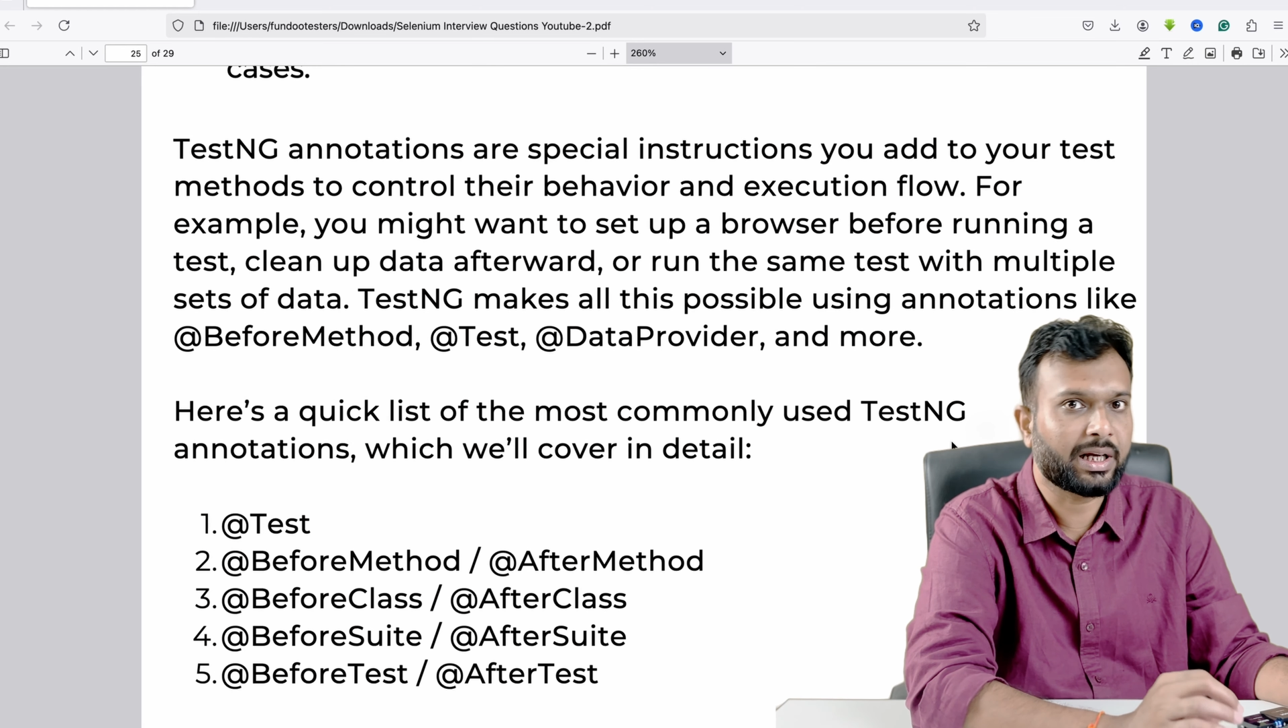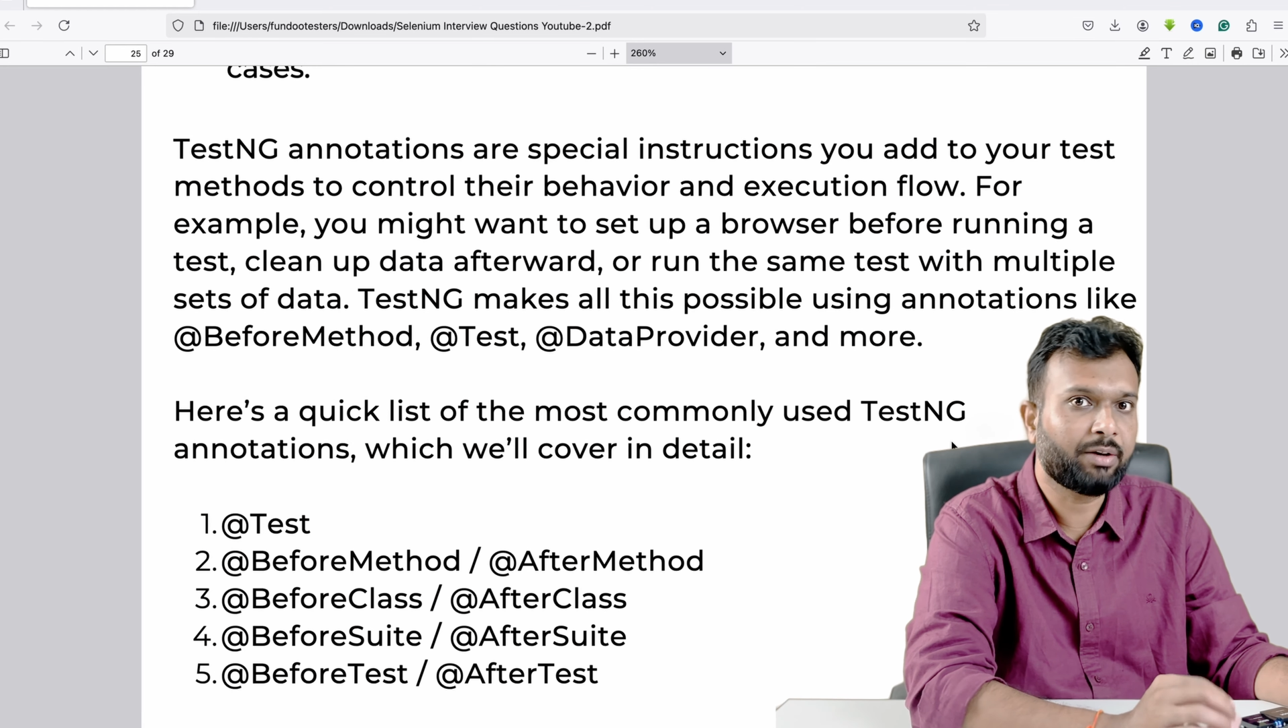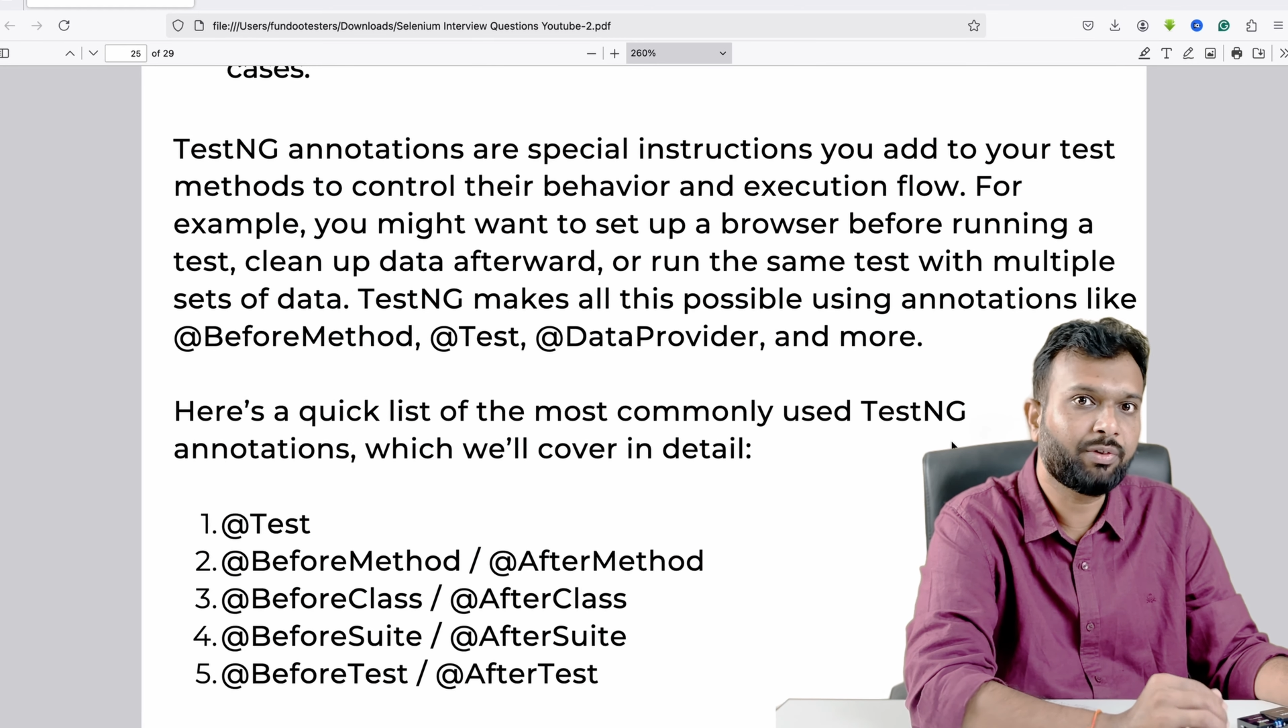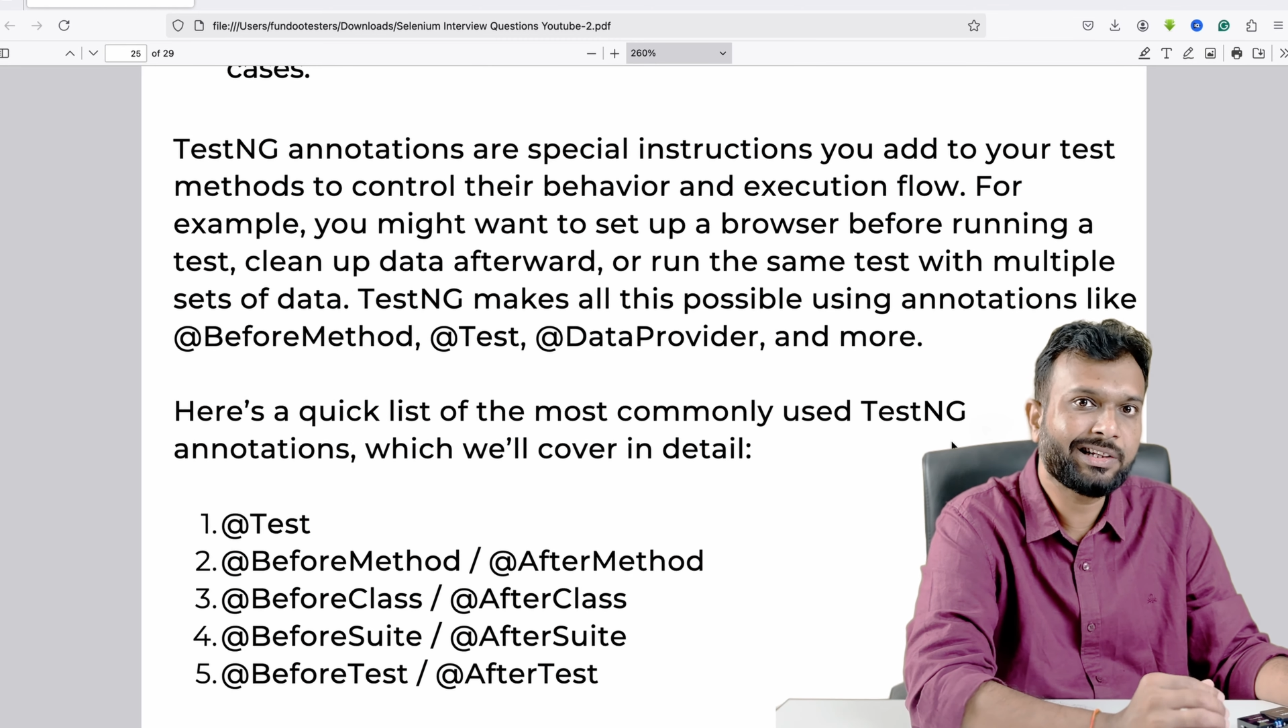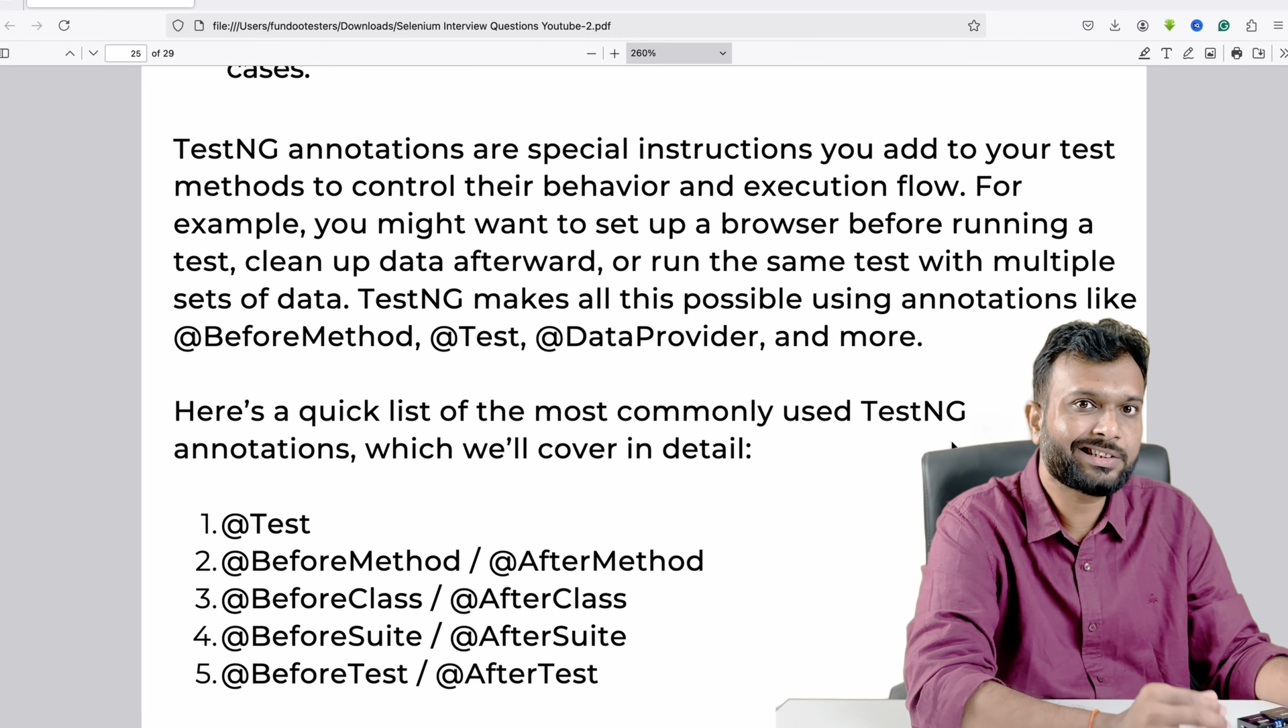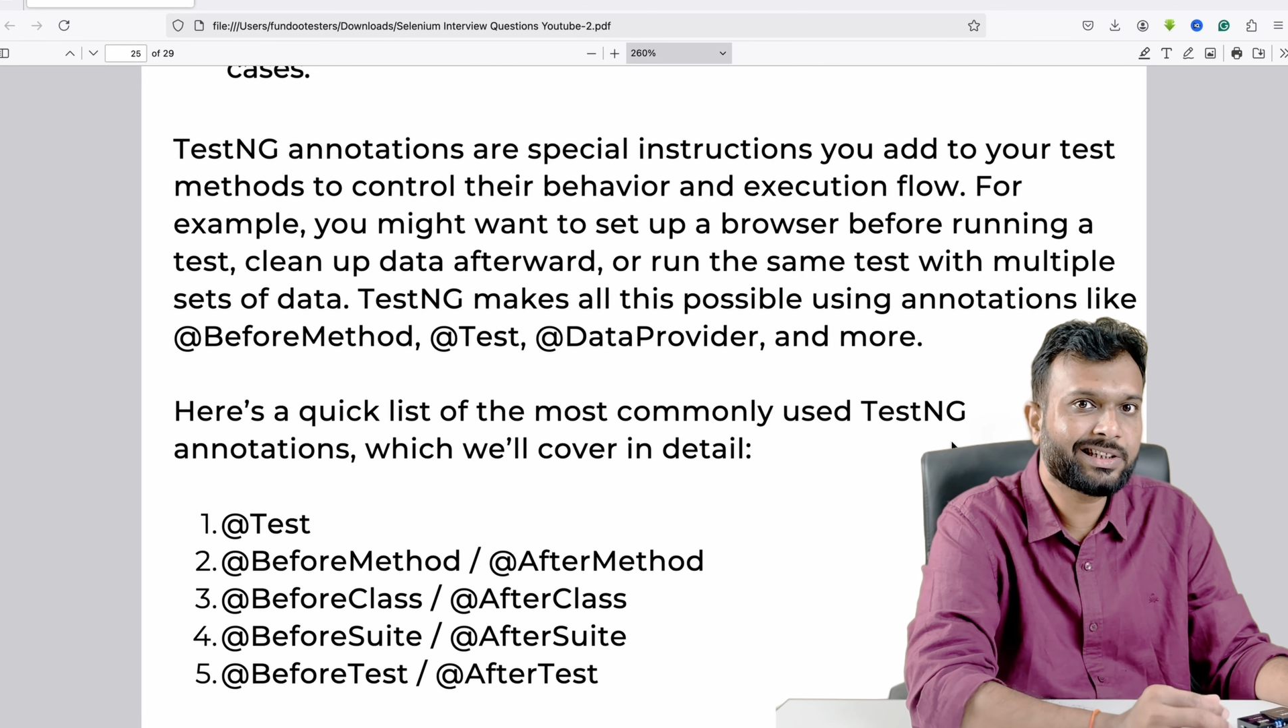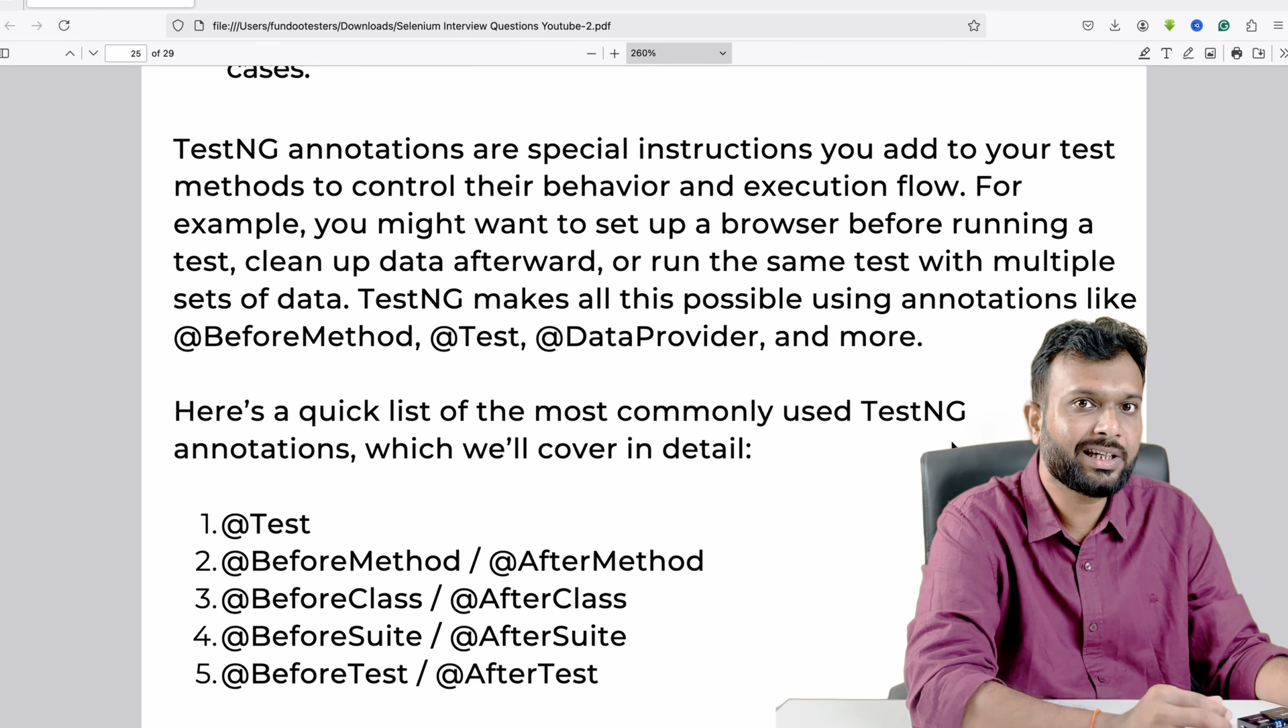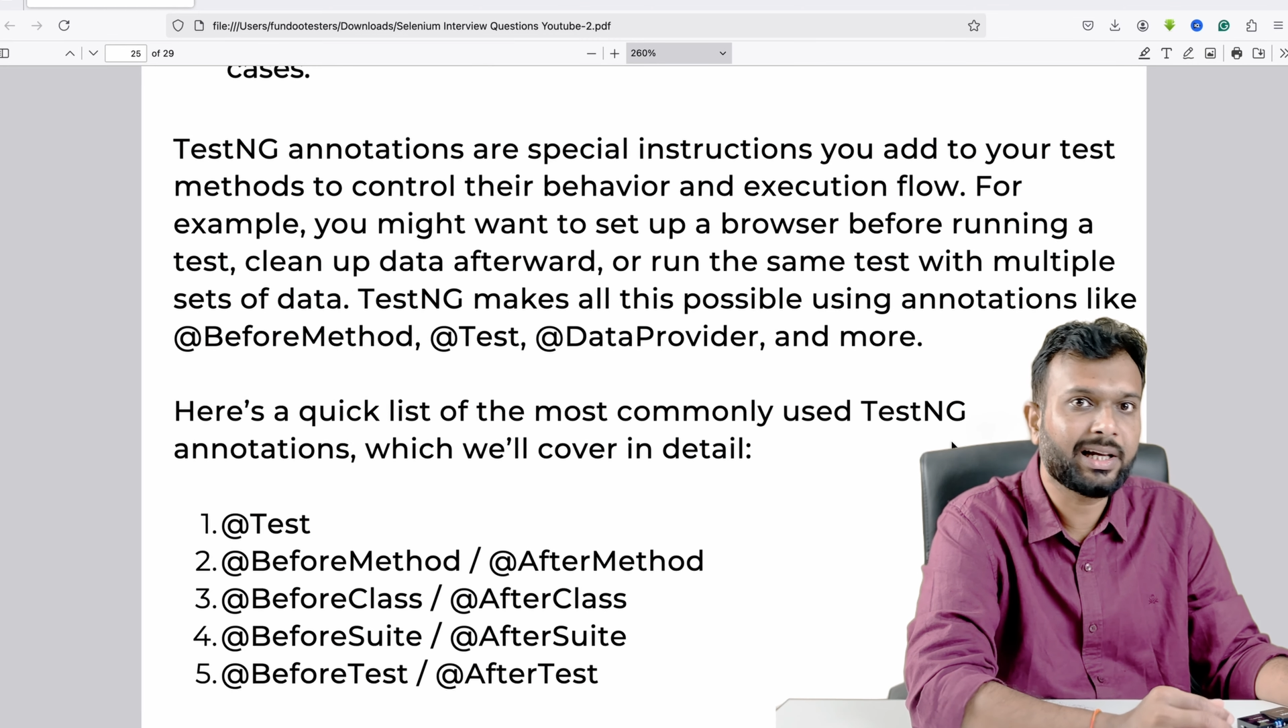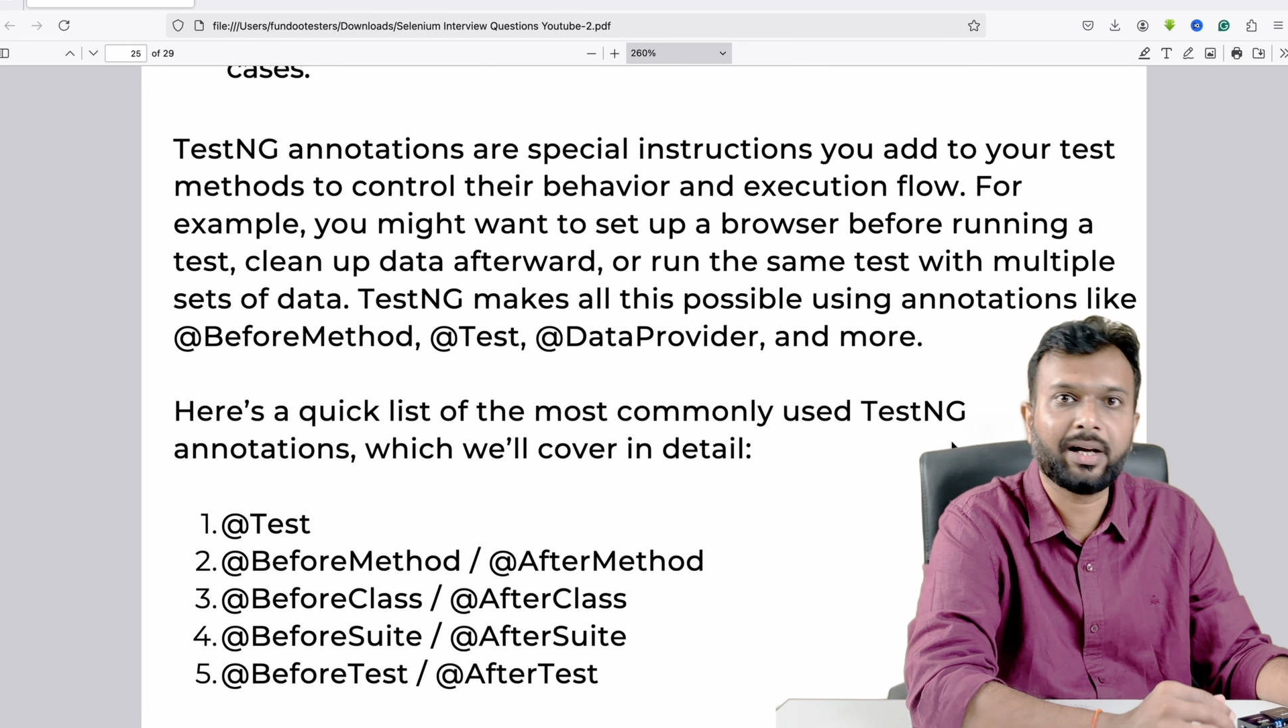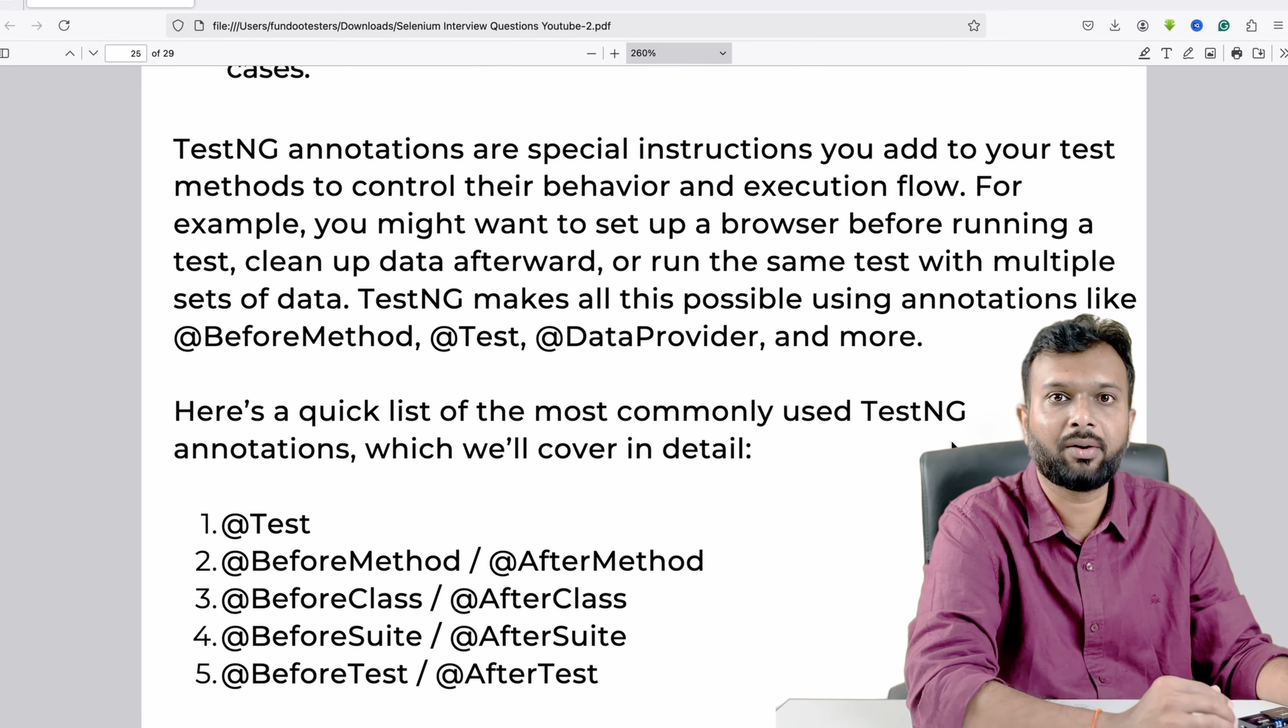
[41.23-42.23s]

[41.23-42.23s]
and we'll see